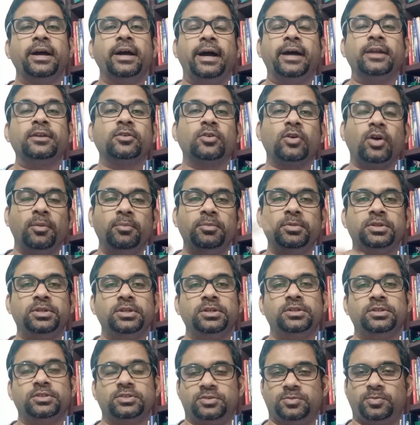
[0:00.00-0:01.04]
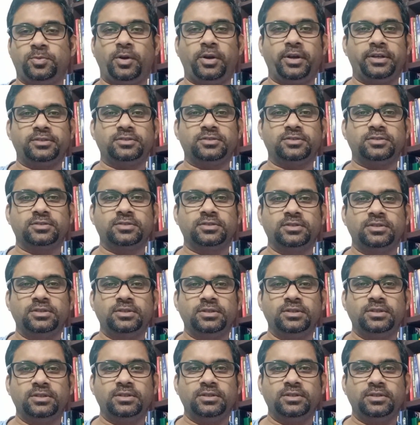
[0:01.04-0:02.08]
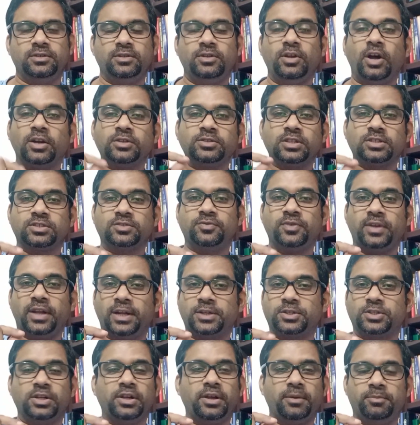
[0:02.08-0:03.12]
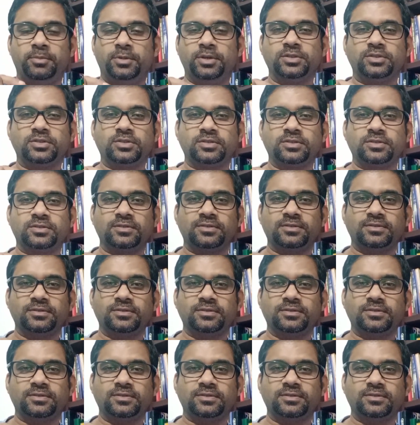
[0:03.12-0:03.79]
and competitors' products, not just financial numbers.